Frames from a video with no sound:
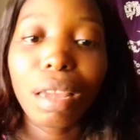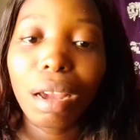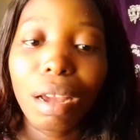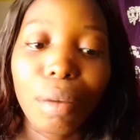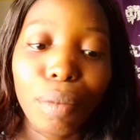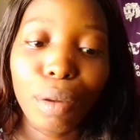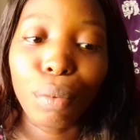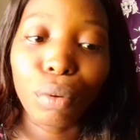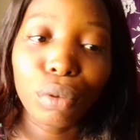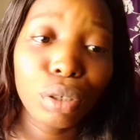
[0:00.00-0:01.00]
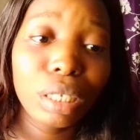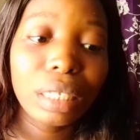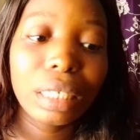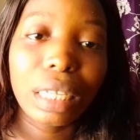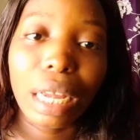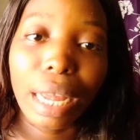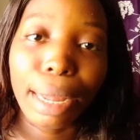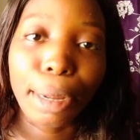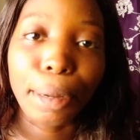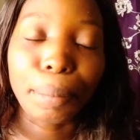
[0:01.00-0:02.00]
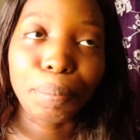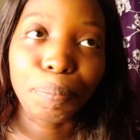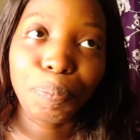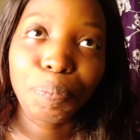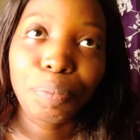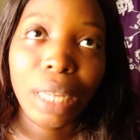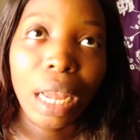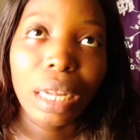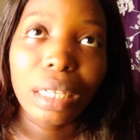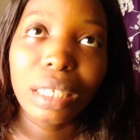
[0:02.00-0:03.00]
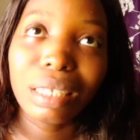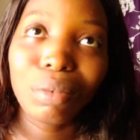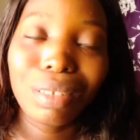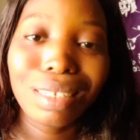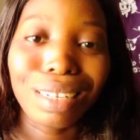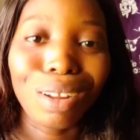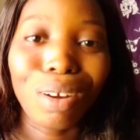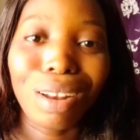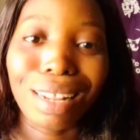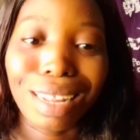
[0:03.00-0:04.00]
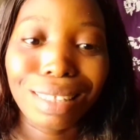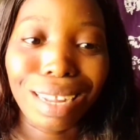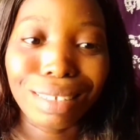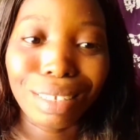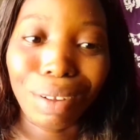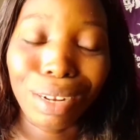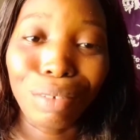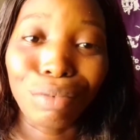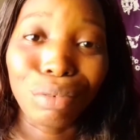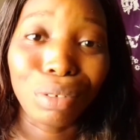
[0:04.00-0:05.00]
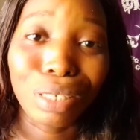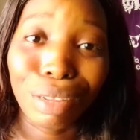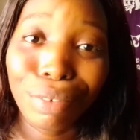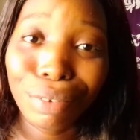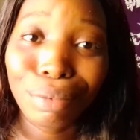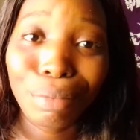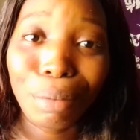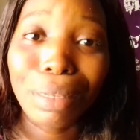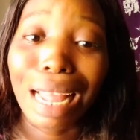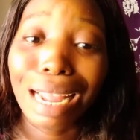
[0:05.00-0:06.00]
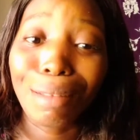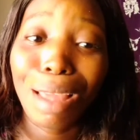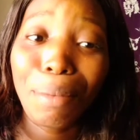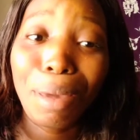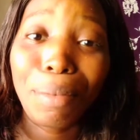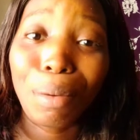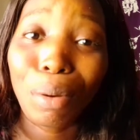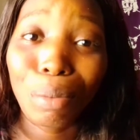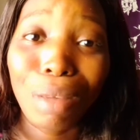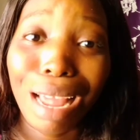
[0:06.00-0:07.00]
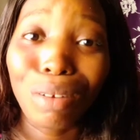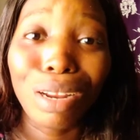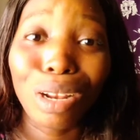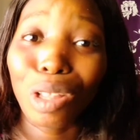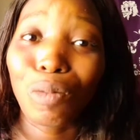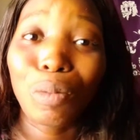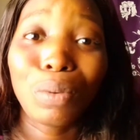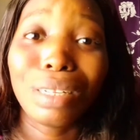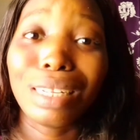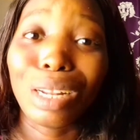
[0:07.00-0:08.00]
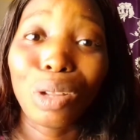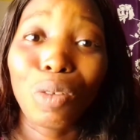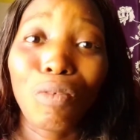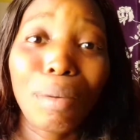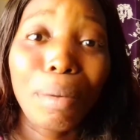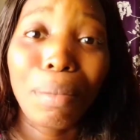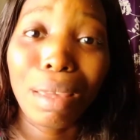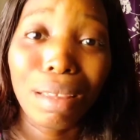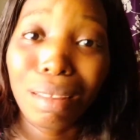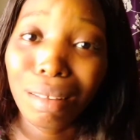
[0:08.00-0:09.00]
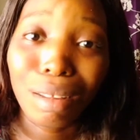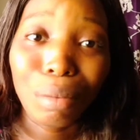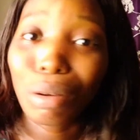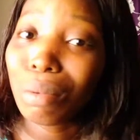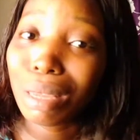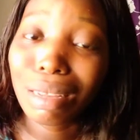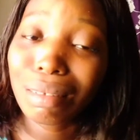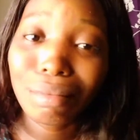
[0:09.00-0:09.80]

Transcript: okay, babe, you see this, this, what did they call on that time? I don't even know, sir. Baby, na MMM. I know a lot of people did a lot of MMM. But me,